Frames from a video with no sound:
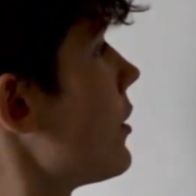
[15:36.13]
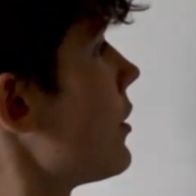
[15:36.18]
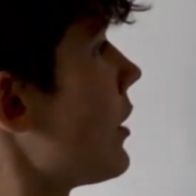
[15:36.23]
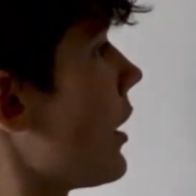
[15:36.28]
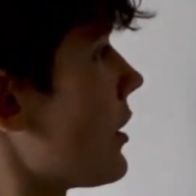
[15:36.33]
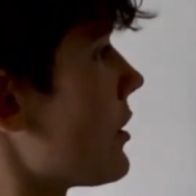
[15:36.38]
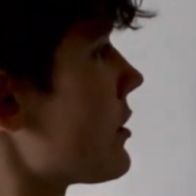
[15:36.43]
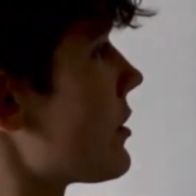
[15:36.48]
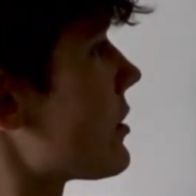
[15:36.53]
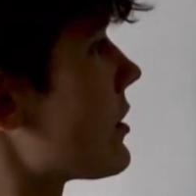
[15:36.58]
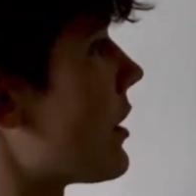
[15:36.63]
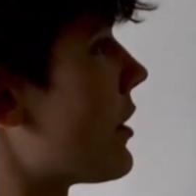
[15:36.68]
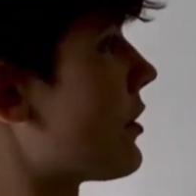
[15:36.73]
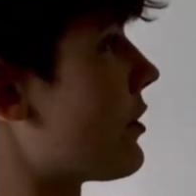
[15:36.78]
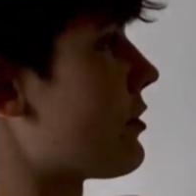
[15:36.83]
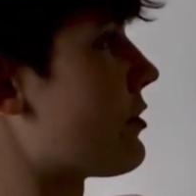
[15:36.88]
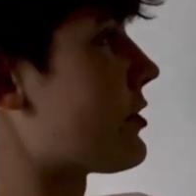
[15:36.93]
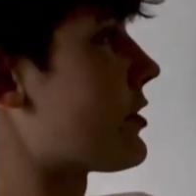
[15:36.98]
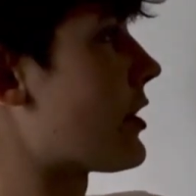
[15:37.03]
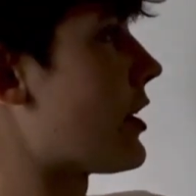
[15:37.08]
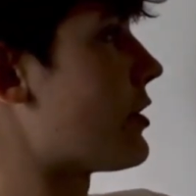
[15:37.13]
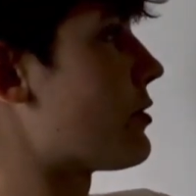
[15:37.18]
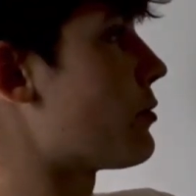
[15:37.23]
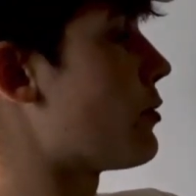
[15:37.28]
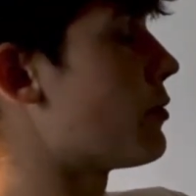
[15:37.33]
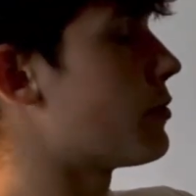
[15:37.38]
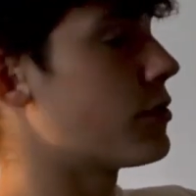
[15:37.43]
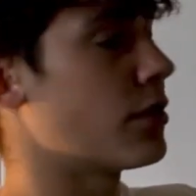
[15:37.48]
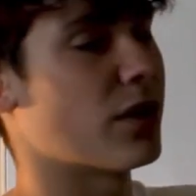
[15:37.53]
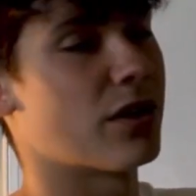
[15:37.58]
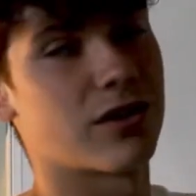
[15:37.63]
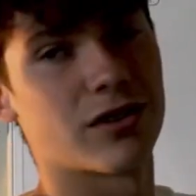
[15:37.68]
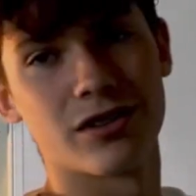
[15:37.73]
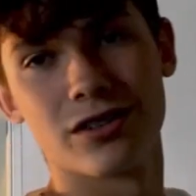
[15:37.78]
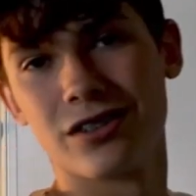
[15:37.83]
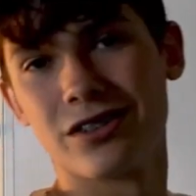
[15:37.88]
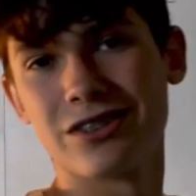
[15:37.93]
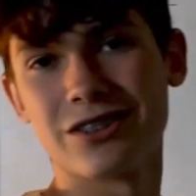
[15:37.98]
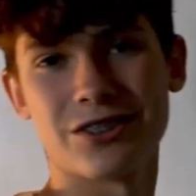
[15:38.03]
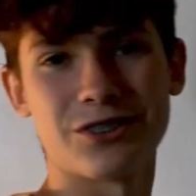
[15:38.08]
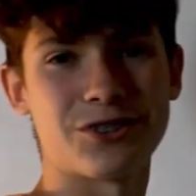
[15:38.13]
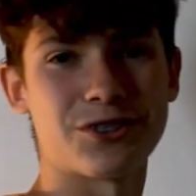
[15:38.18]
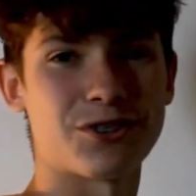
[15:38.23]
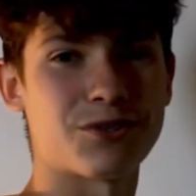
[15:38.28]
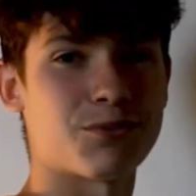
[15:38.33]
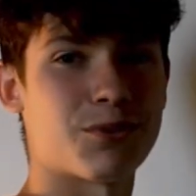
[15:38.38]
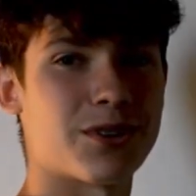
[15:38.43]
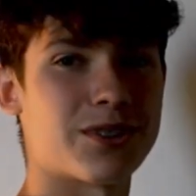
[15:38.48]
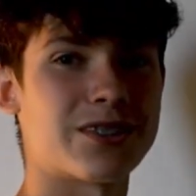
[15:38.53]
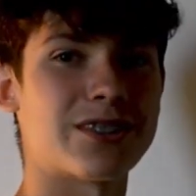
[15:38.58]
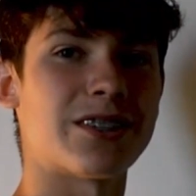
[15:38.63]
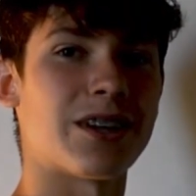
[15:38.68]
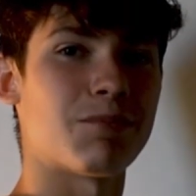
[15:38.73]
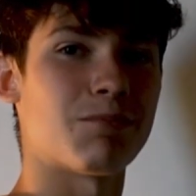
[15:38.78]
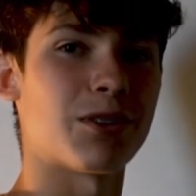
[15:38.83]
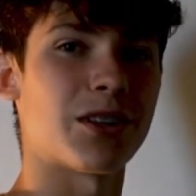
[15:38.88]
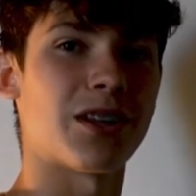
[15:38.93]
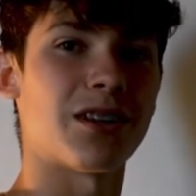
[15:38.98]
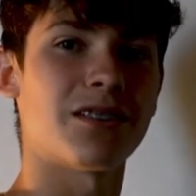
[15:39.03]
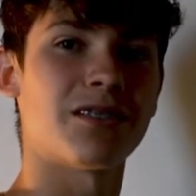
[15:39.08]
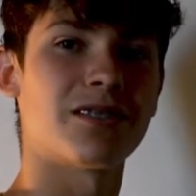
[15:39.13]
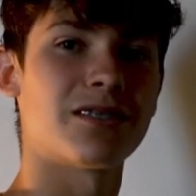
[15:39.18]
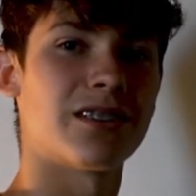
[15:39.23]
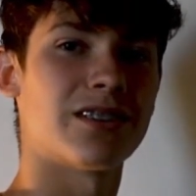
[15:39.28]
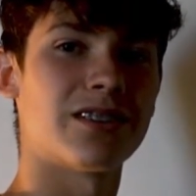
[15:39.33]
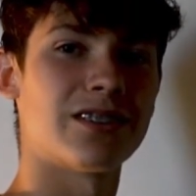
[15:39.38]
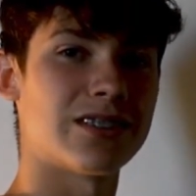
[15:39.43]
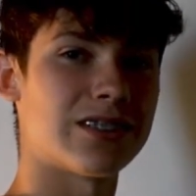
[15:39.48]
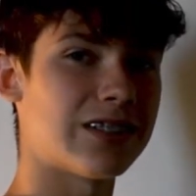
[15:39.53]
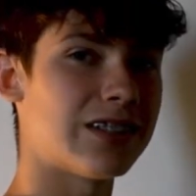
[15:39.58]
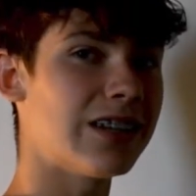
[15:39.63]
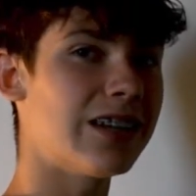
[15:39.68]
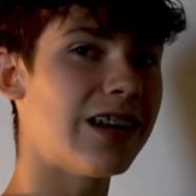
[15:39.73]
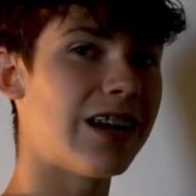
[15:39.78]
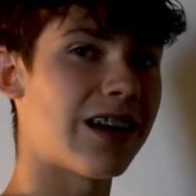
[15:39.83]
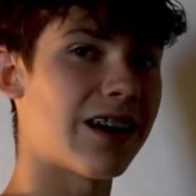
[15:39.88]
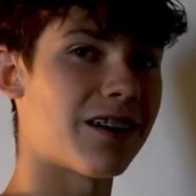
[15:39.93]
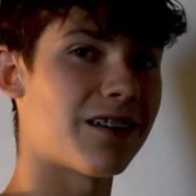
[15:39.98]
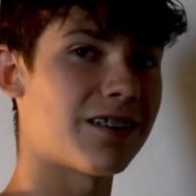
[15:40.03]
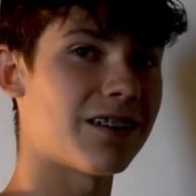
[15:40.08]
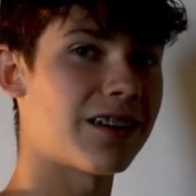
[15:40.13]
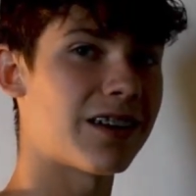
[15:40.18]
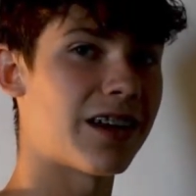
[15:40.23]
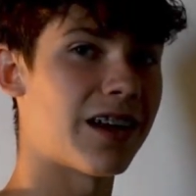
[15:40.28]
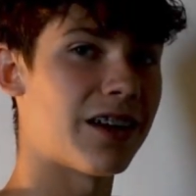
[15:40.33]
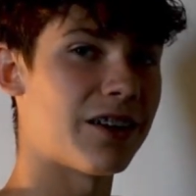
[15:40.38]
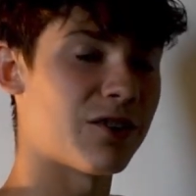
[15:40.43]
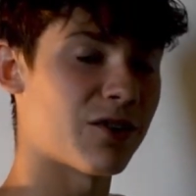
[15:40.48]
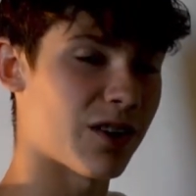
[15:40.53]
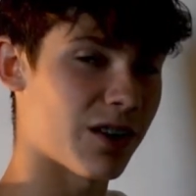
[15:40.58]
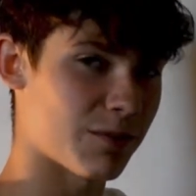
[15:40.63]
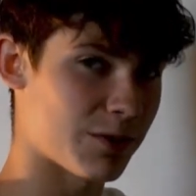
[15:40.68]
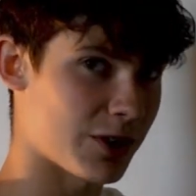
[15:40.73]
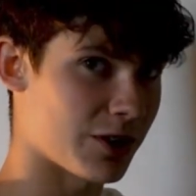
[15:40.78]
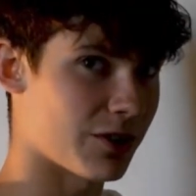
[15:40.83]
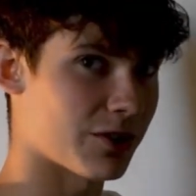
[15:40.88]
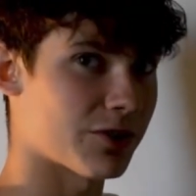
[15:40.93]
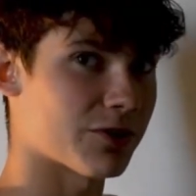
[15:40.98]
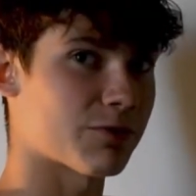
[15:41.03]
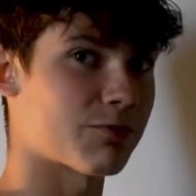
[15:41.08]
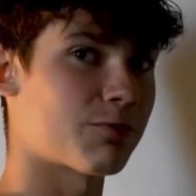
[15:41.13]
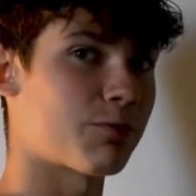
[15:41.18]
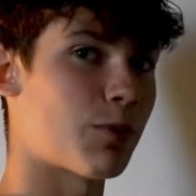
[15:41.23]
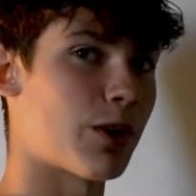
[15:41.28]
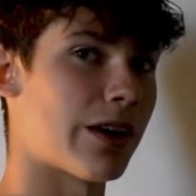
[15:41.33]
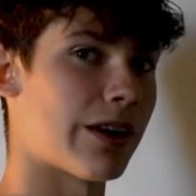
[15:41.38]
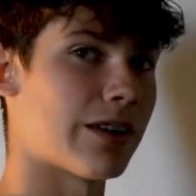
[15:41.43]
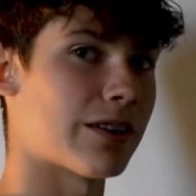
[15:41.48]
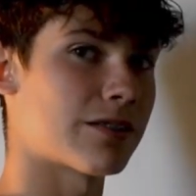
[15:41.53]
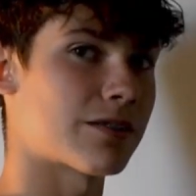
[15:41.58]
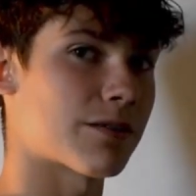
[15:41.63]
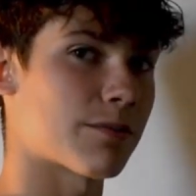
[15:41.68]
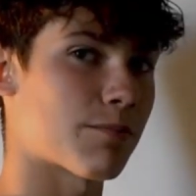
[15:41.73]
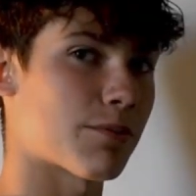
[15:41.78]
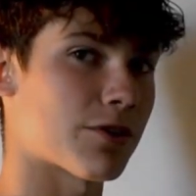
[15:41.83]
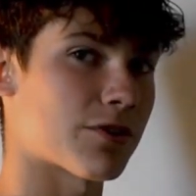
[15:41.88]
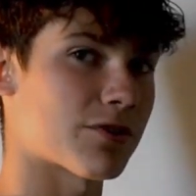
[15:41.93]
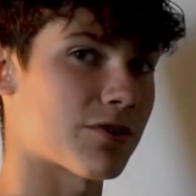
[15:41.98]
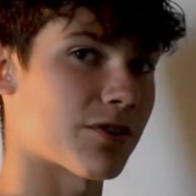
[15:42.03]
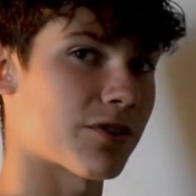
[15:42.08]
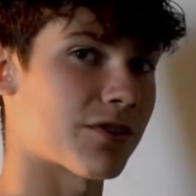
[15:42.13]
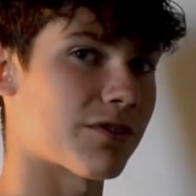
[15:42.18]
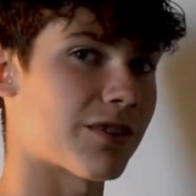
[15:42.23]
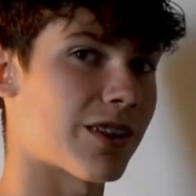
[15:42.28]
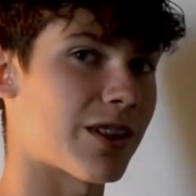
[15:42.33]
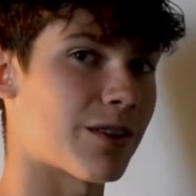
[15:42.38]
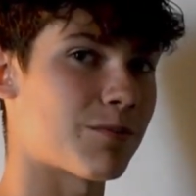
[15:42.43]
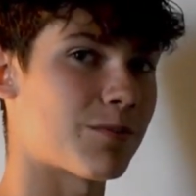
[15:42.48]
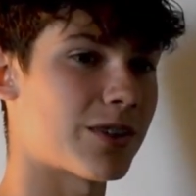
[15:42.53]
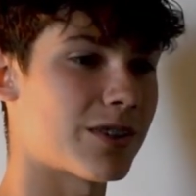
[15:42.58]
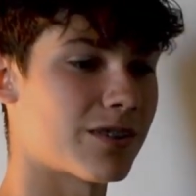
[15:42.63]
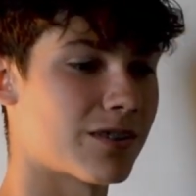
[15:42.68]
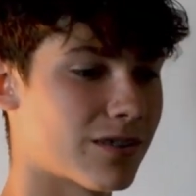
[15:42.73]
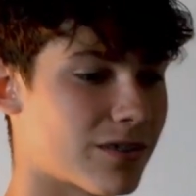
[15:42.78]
That's setting your schedule. There's just one step left. Stick it out and you'll be on your way to personal development.